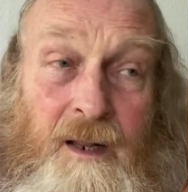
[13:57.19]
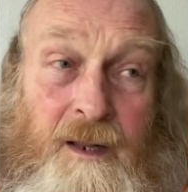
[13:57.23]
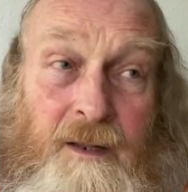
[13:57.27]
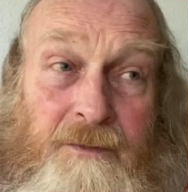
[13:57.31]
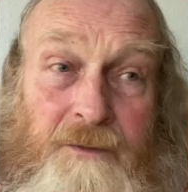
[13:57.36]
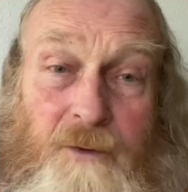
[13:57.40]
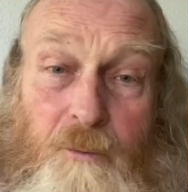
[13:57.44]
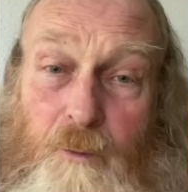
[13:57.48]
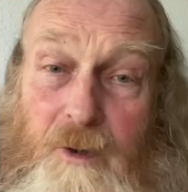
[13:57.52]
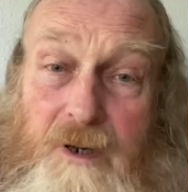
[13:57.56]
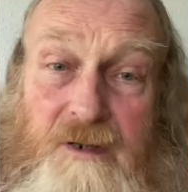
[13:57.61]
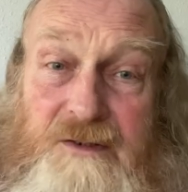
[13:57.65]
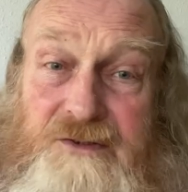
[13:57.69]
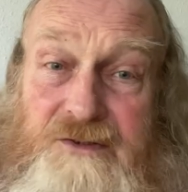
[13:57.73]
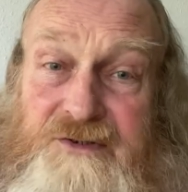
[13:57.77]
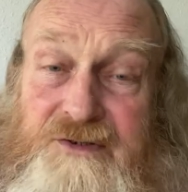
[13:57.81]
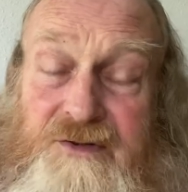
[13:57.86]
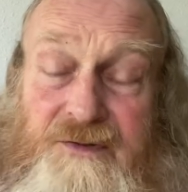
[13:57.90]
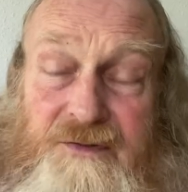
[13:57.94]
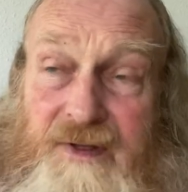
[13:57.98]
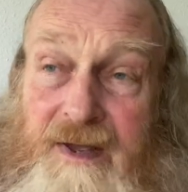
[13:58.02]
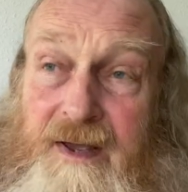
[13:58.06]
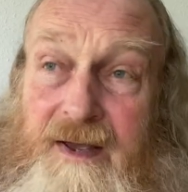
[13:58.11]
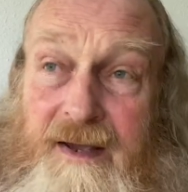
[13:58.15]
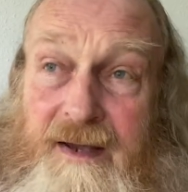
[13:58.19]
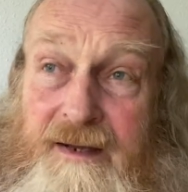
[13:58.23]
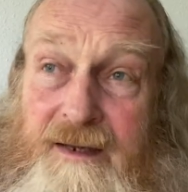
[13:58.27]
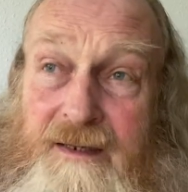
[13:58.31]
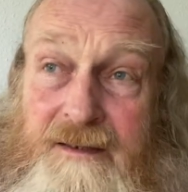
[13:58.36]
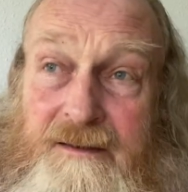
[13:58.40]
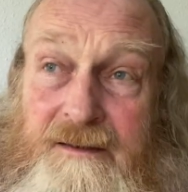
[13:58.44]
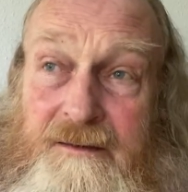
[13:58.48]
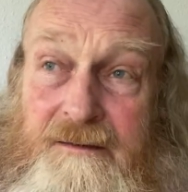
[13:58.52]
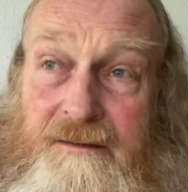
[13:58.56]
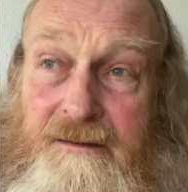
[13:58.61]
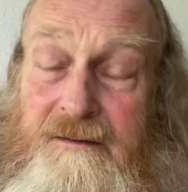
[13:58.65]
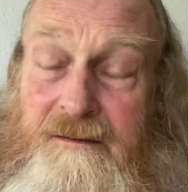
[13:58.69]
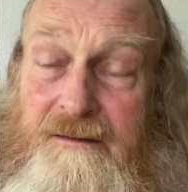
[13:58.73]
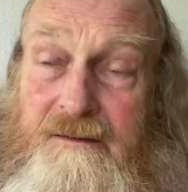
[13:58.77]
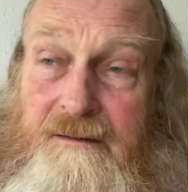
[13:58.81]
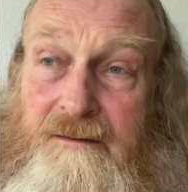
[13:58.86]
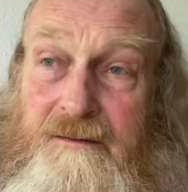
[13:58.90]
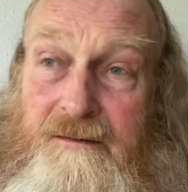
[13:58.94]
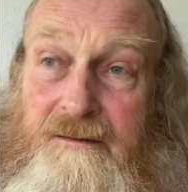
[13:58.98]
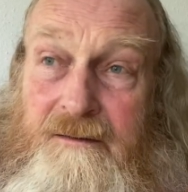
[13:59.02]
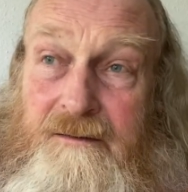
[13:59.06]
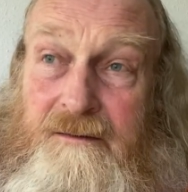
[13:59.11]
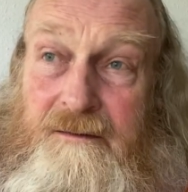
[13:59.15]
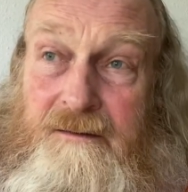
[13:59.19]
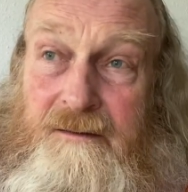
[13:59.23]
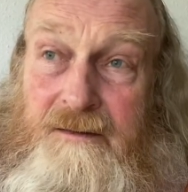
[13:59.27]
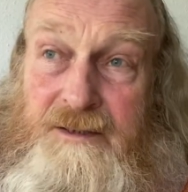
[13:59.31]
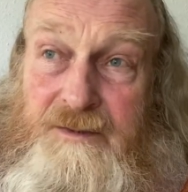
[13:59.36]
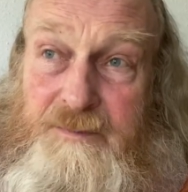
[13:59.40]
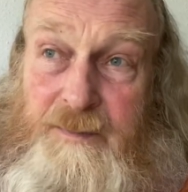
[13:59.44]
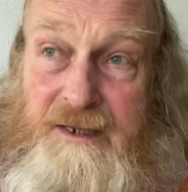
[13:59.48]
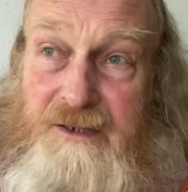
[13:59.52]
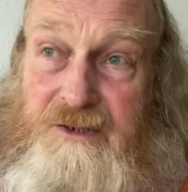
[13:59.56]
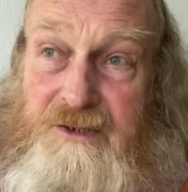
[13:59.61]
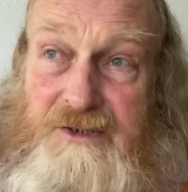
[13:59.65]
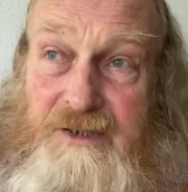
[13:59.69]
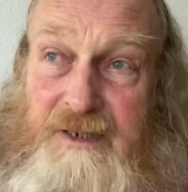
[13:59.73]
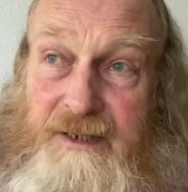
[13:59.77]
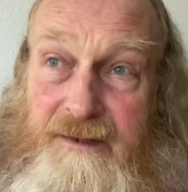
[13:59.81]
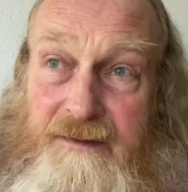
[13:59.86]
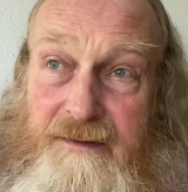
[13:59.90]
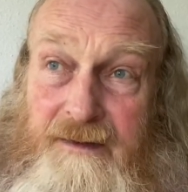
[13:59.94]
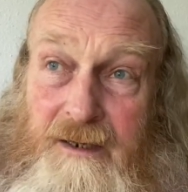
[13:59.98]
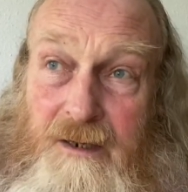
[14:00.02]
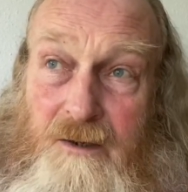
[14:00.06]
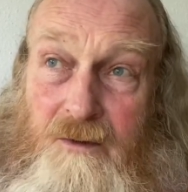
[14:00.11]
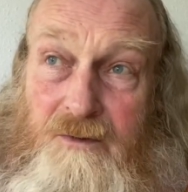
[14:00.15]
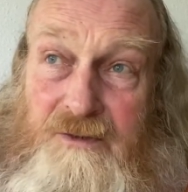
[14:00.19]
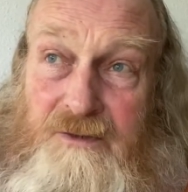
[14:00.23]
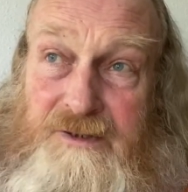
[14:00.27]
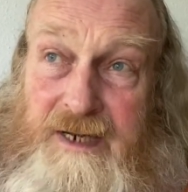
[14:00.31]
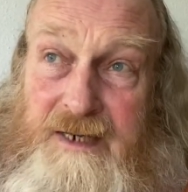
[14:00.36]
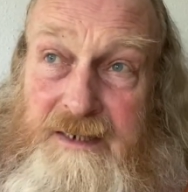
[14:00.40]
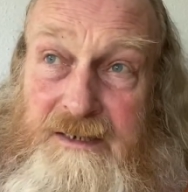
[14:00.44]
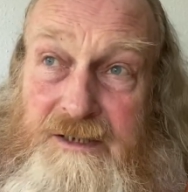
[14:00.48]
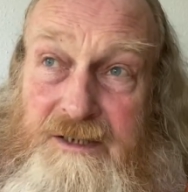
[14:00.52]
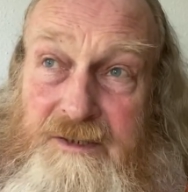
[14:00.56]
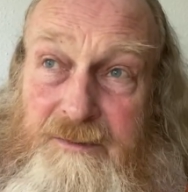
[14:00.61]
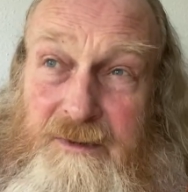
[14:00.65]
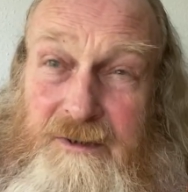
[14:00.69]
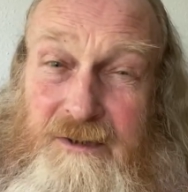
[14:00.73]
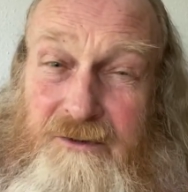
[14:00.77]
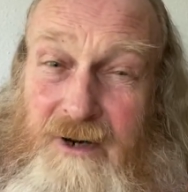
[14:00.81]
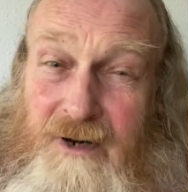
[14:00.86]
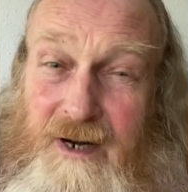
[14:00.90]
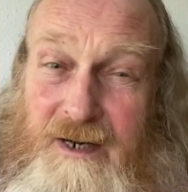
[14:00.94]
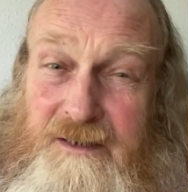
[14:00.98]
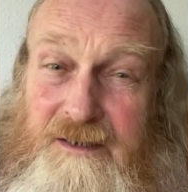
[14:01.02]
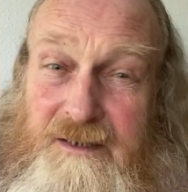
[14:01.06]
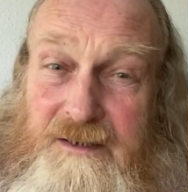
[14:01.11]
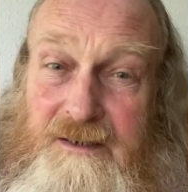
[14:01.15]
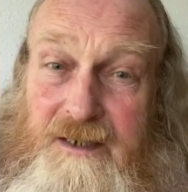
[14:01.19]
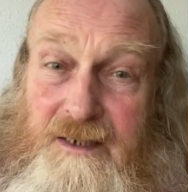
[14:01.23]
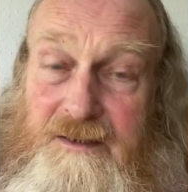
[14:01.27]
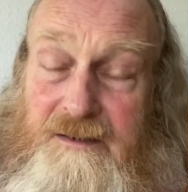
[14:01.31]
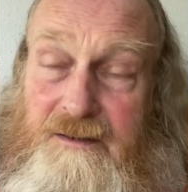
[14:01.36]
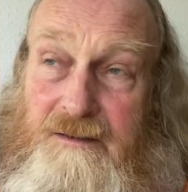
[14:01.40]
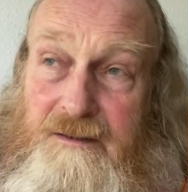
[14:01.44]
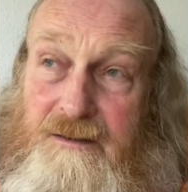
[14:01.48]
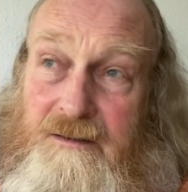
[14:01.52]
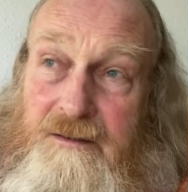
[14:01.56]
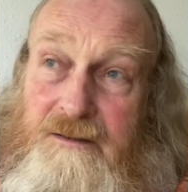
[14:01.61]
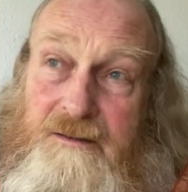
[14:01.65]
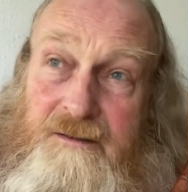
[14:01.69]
The words are there, especially in the Old Testament. Christ doesn't